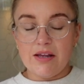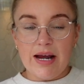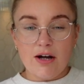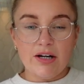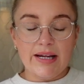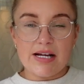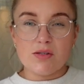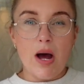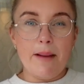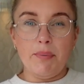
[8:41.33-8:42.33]
like, Connie gets
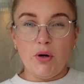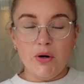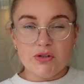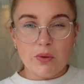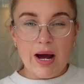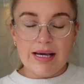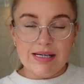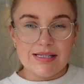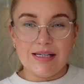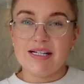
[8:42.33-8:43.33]
quite bored quite easily,